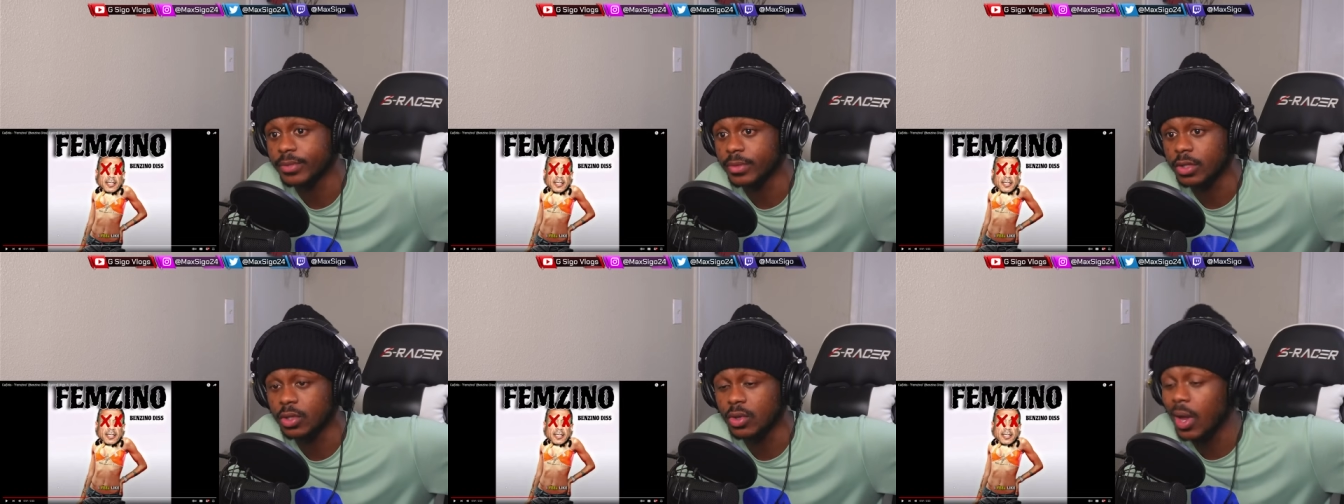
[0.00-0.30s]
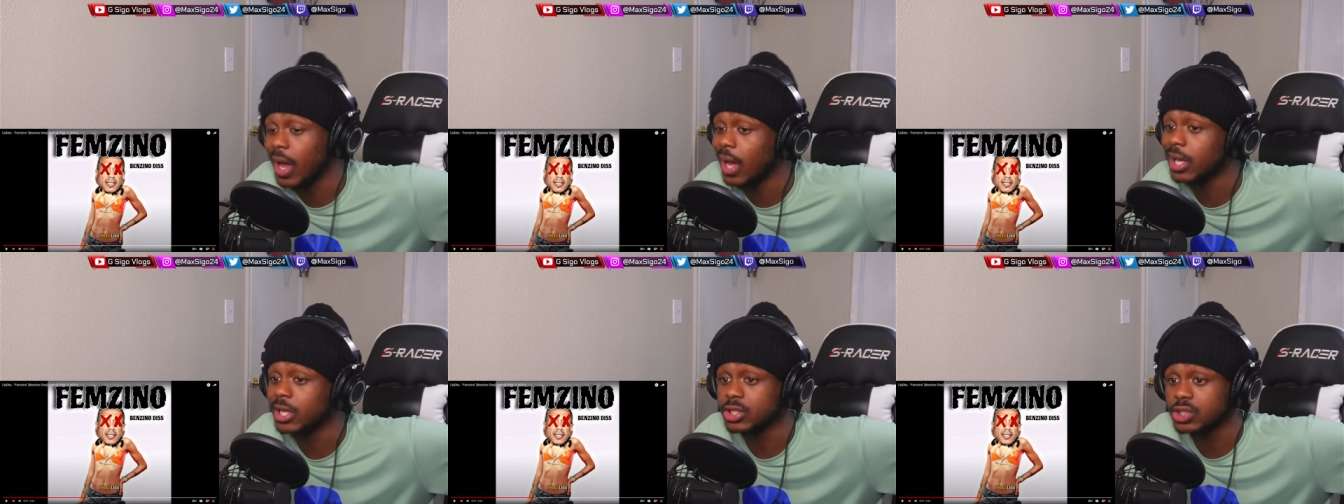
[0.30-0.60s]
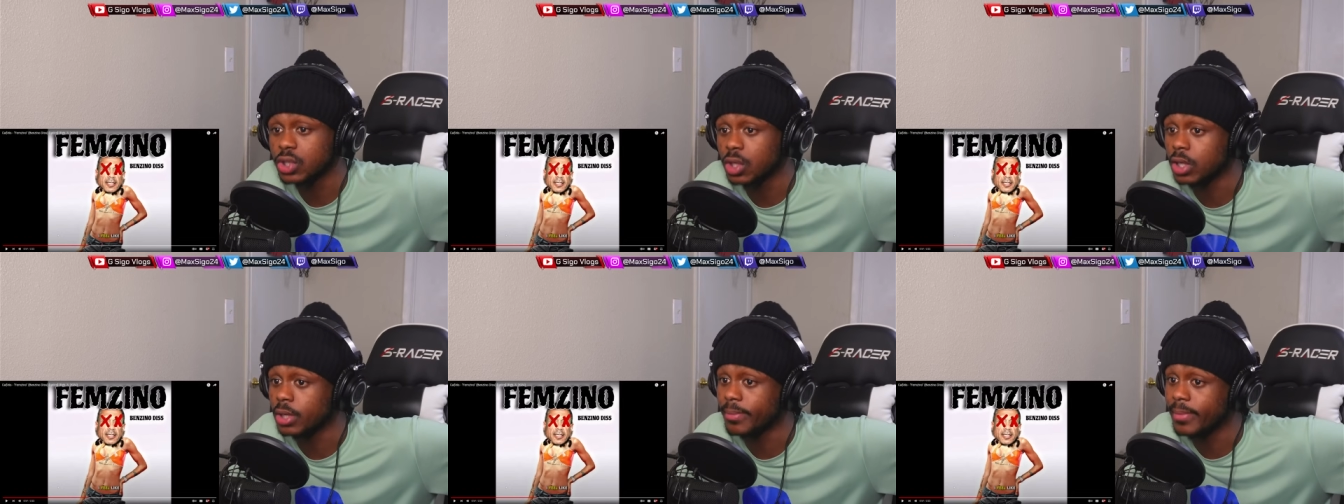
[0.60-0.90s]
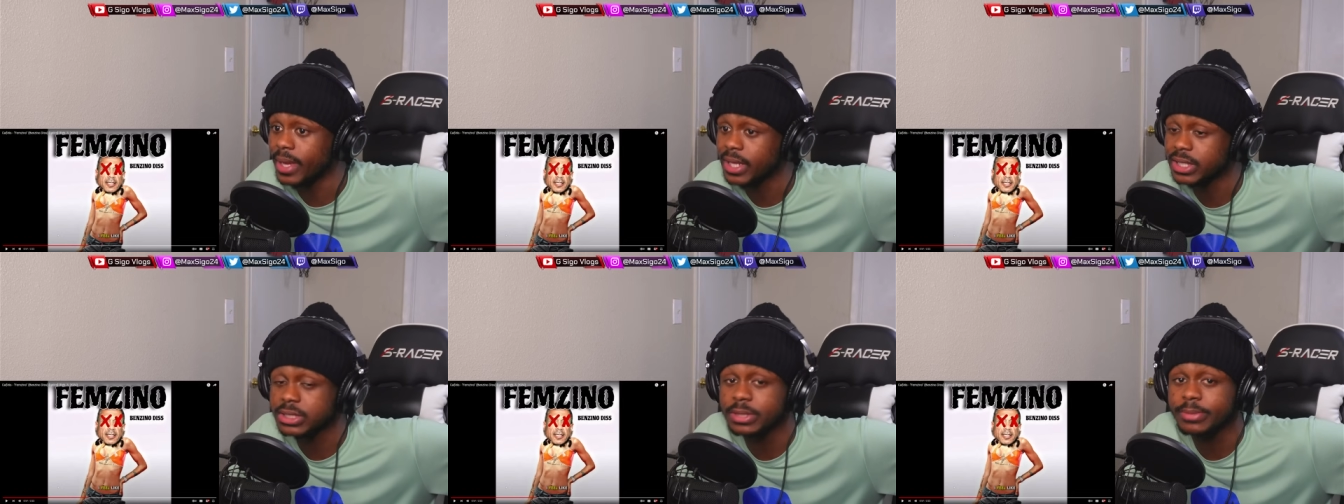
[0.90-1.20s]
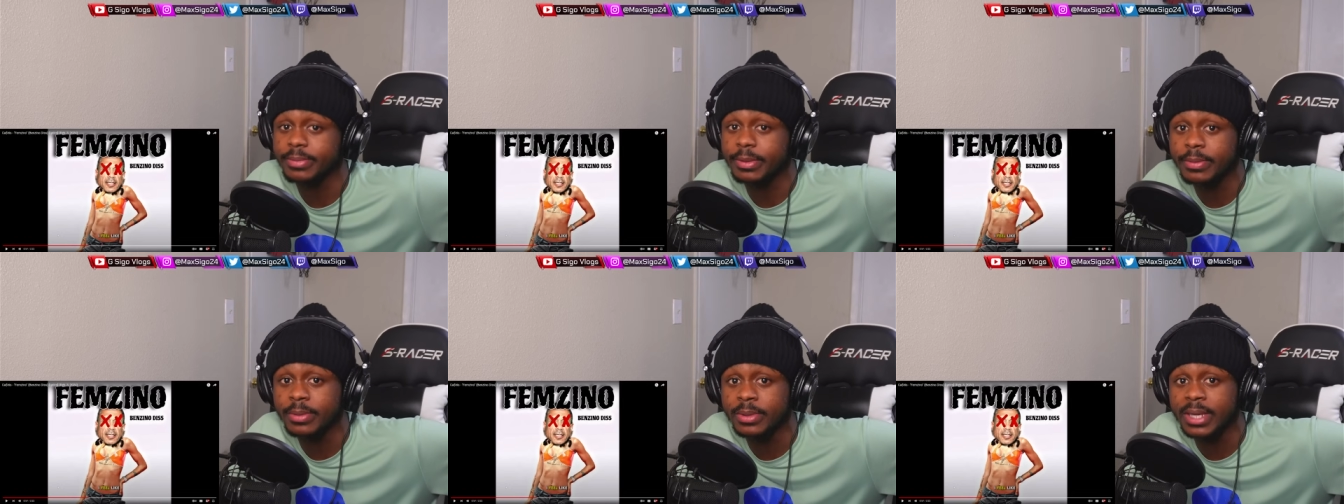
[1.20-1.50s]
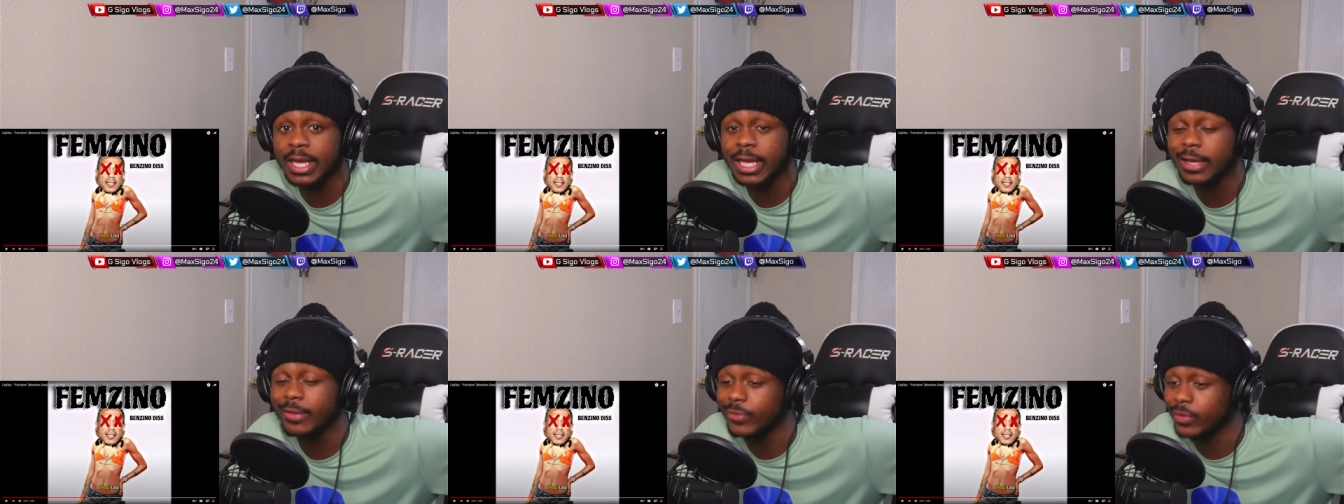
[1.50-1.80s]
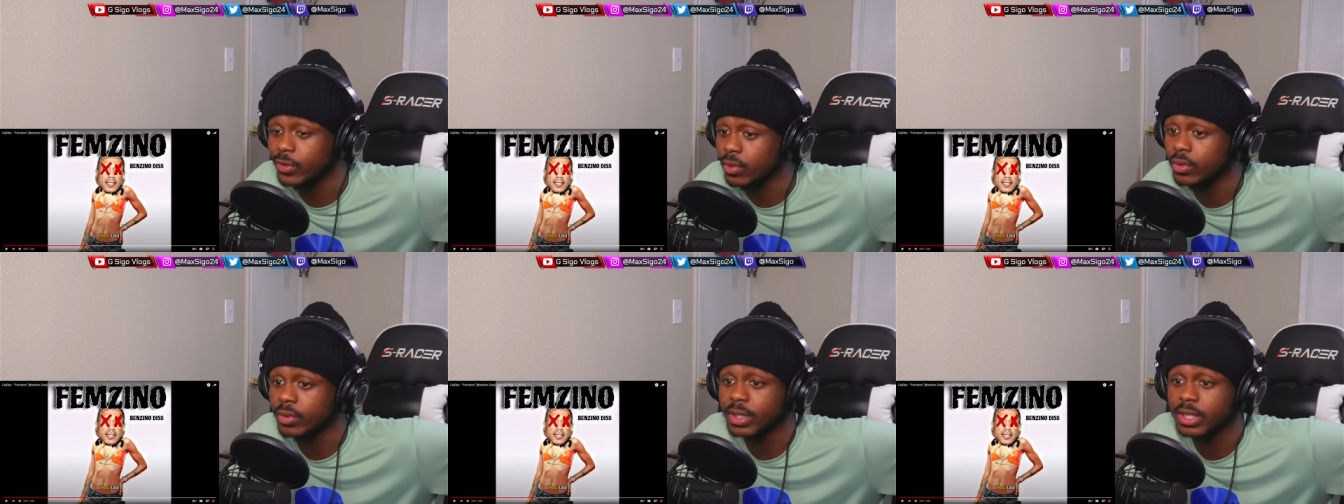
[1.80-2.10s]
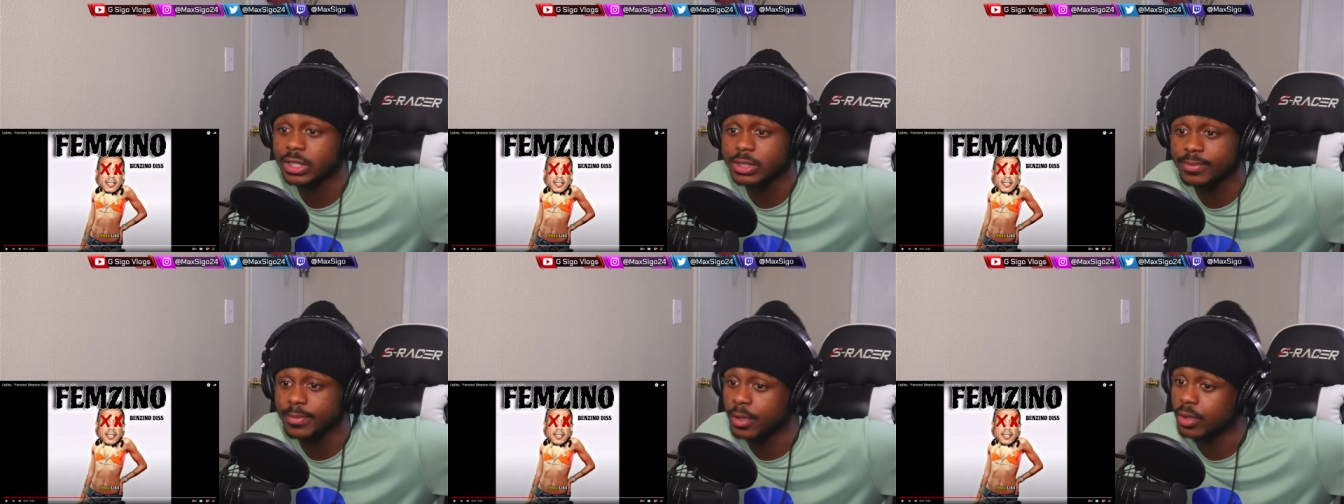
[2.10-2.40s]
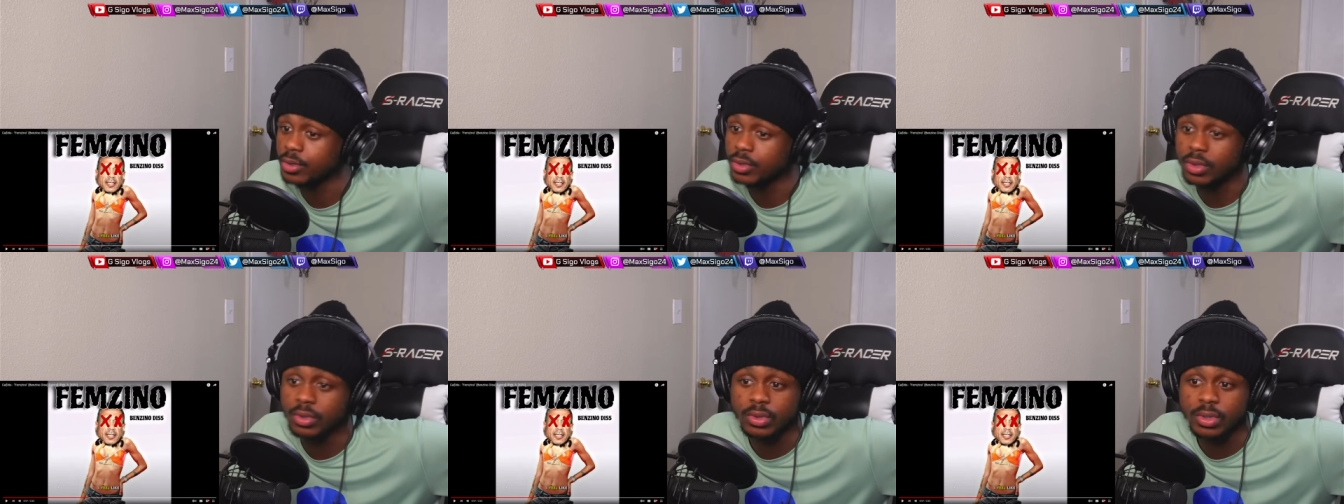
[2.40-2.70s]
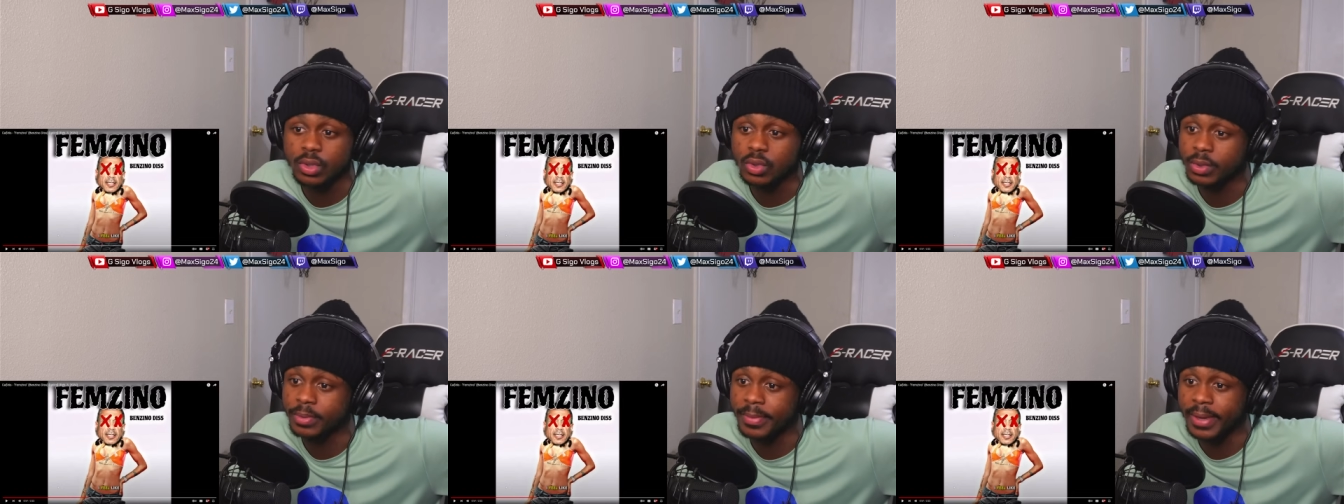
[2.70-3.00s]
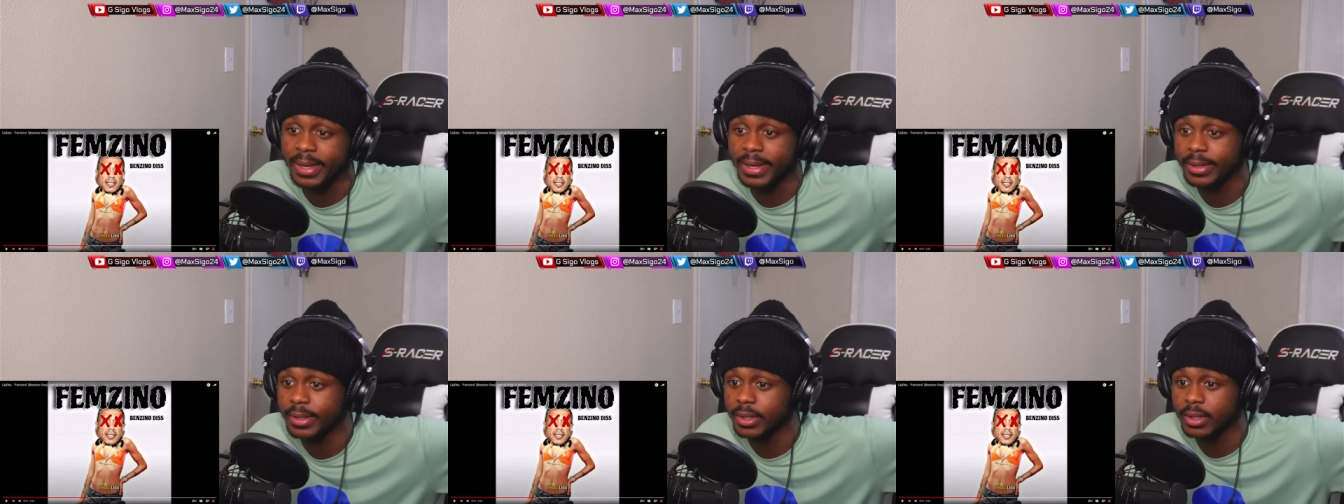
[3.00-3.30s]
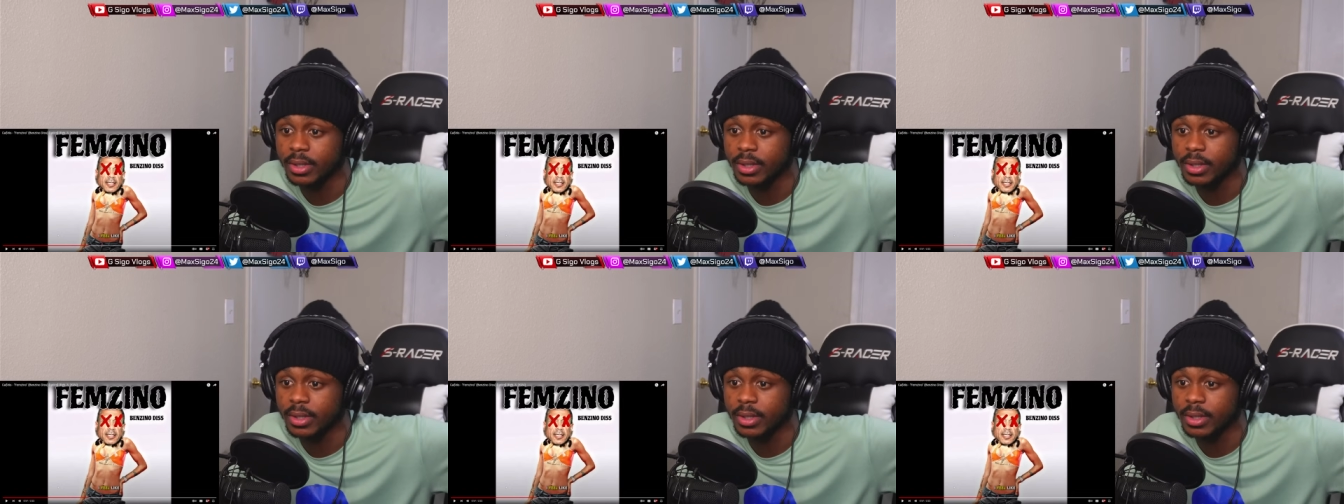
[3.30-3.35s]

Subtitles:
You already talking, mentioning people's name, you're gonna get smoked. Don't do it, man.